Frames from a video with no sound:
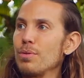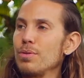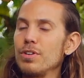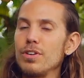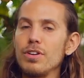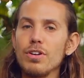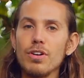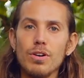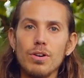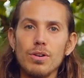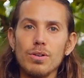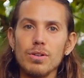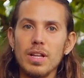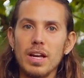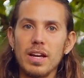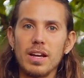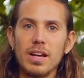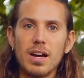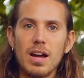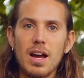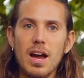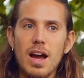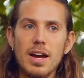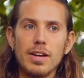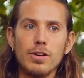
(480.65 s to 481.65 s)
no, like
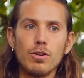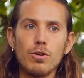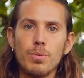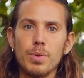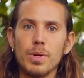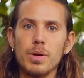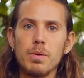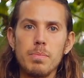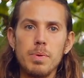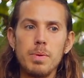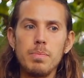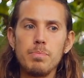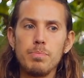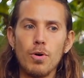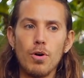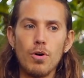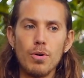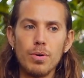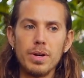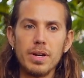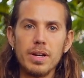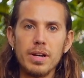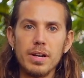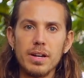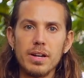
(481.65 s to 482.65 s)
I don't want to be
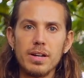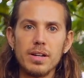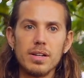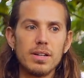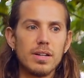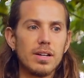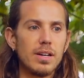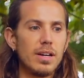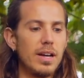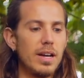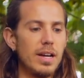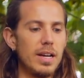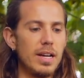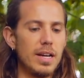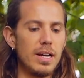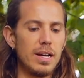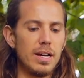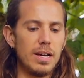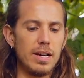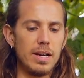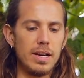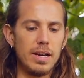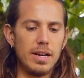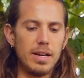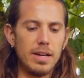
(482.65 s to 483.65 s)
boring,
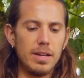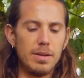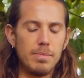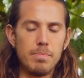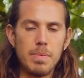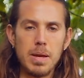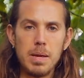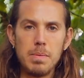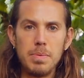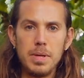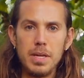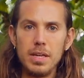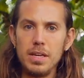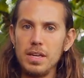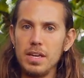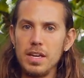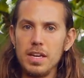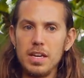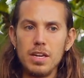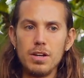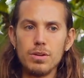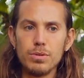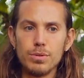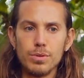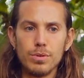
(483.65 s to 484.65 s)
and maybe
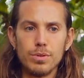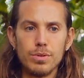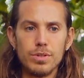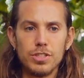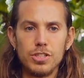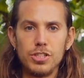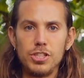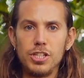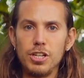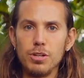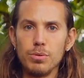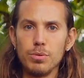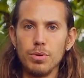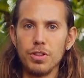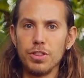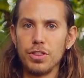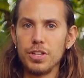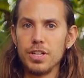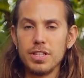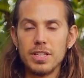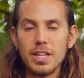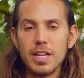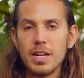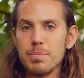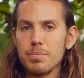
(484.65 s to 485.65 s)
he or she will
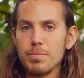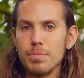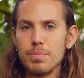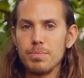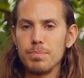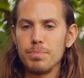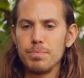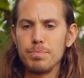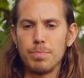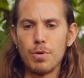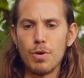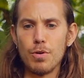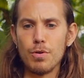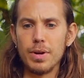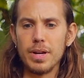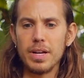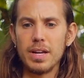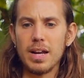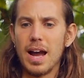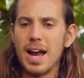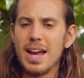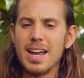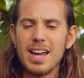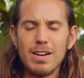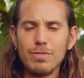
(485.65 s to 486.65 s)
think that I'm boring.
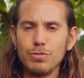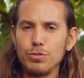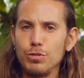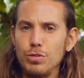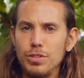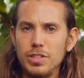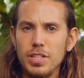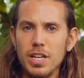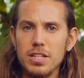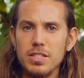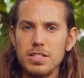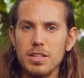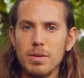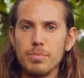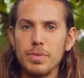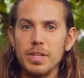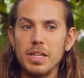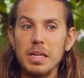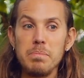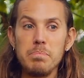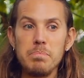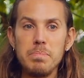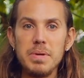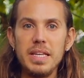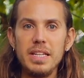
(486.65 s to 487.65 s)
I have to say
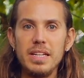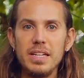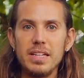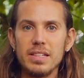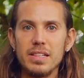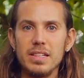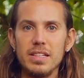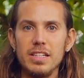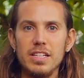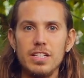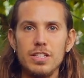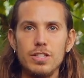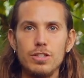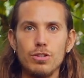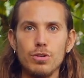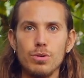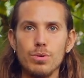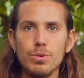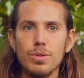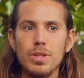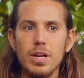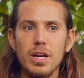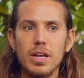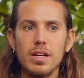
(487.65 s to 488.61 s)
something immediately, so